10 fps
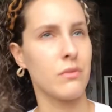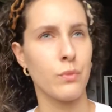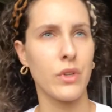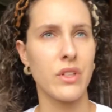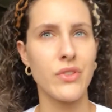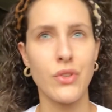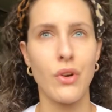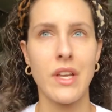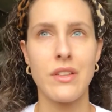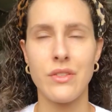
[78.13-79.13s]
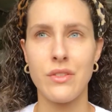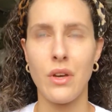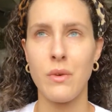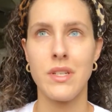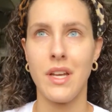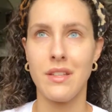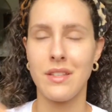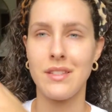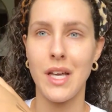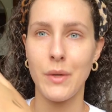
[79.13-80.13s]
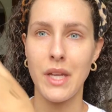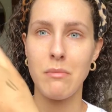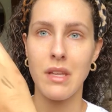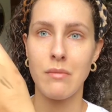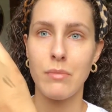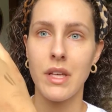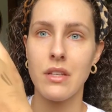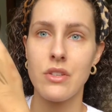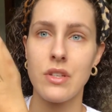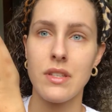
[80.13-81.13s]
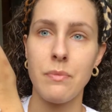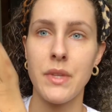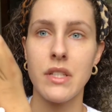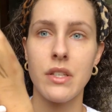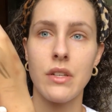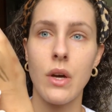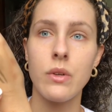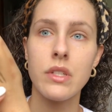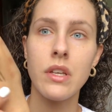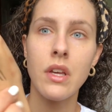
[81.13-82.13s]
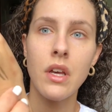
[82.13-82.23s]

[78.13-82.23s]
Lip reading: word concerning is so intense, that's not what I mean, but it's just something to note.